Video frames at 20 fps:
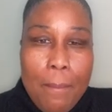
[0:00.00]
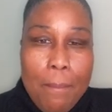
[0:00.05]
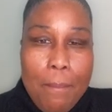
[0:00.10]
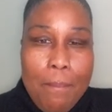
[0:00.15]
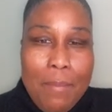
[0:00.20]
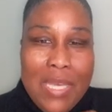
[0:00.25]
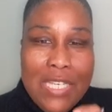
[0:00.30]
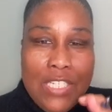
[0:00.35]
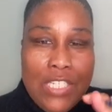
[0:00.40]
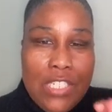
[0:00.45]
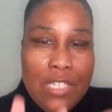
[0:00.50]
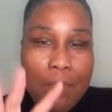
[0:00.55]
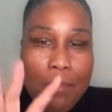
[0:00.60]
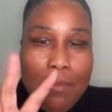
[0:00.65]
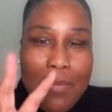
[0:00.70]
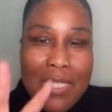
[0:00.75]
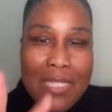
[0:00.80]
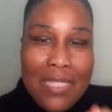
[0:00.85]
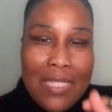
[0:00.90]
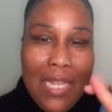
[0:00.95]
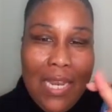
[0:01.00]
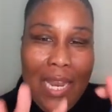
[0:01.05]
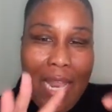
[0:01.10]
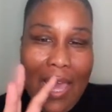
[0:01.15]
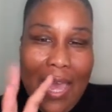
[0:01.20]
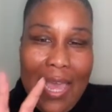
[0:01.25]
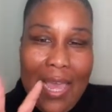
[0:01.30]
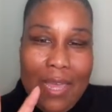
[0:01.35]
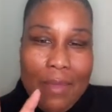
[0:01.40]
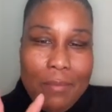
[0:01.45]
mission
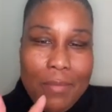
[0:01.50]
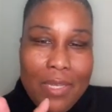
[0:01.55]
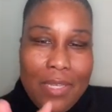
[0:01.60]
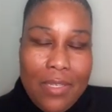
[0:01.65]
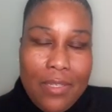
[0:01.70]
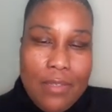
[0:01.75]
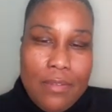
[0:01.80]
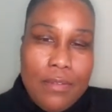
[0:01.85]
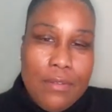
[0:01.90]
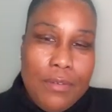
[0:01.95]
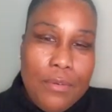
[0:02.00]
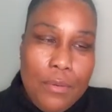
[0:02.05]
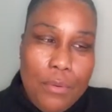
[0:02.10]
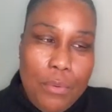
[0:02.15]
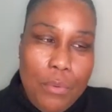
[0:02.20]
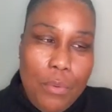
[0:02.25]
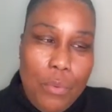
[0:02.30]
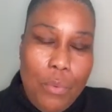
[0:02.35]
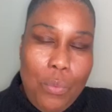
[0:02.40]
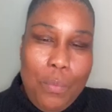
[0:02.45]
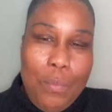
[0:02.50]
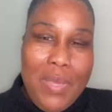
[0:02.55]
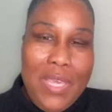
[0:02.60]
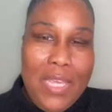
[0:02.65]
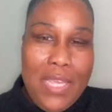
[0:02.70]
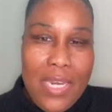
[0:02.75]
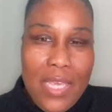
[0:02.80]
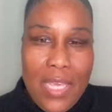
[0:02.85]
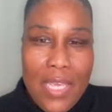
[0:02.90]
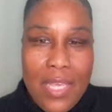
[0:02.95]
misalignment,
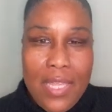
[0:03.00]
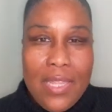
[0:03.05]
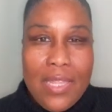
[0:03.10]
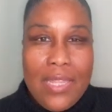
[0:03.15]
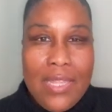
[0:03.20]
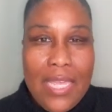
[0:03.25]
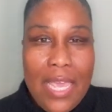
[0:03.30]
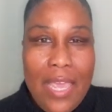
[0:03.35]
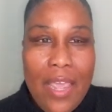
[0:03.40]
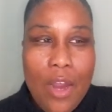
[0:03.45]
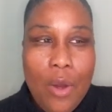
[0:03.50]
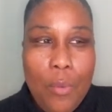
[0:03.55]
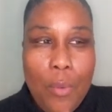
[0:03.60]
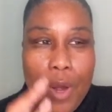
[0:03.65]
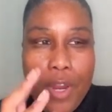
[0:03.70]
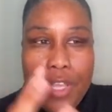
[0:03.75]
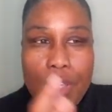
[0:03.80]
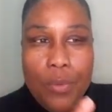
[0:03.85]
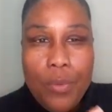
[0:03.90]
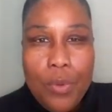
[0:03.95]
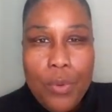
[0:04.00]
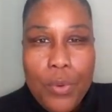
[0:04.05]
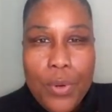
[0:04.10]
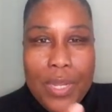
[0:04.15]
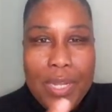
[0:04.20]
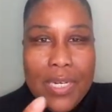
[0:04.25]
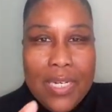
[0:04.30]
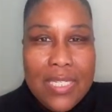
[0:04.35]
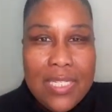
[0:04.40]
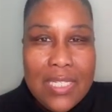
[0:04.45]
meaning they are working with
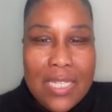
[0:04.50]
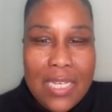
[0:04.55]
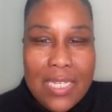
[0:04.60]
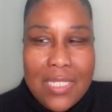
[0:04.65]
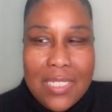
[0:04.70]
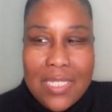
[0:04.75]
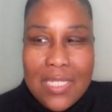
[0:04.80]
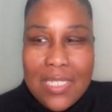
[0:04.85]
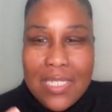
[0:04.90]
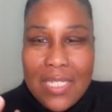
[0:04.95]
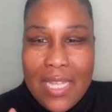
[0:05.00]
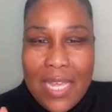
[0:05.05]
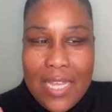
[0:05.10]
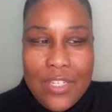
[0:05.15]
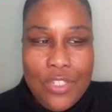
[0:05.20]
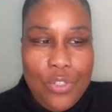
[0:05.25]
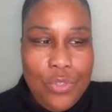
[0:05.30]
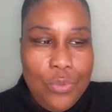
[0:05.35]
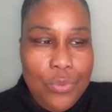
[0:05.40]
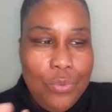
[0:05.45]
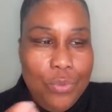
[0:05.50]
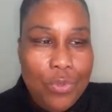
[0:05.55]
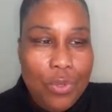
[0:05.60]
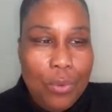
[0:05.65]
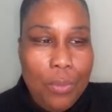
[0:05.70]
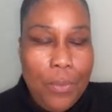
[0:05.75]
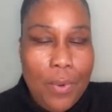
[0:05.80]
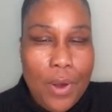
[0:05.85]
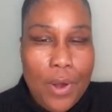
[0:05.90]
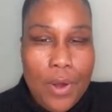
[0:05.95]
organizations that do
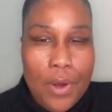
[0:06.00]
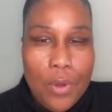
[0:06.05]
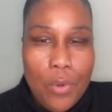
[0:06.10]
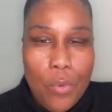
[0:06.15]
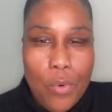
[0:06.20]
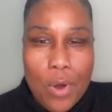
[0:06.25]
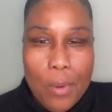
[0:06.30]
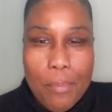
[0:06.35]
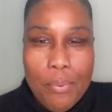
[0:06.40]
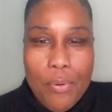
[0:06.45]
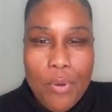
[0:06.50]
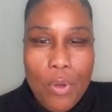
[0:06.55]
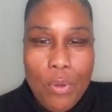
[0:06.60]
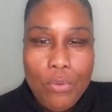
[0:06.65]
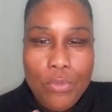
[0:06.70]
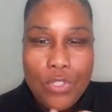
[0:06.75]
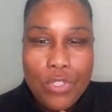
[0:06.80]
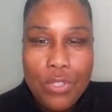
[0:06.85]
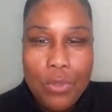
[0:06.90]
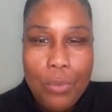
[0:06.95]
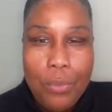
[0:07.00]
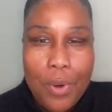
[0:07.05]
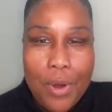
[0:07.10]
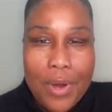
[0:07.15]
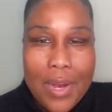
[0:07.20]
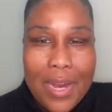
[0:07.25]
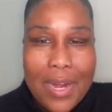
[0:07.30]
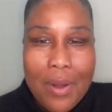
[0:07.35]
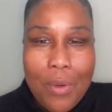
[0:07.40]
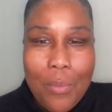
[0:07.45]
the work or approach the
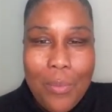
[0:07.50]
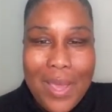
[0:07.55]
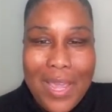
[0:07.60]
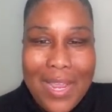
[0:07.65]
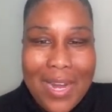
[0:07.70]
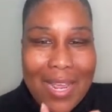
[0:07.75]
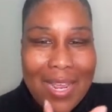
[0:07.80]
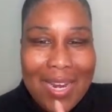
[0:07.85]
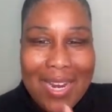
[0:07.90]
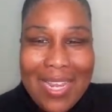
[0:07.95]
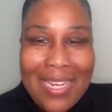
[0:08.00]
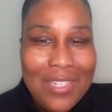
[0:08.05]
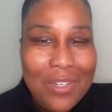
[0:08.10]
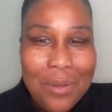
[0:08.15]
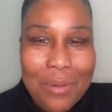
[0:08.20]
work in a way that they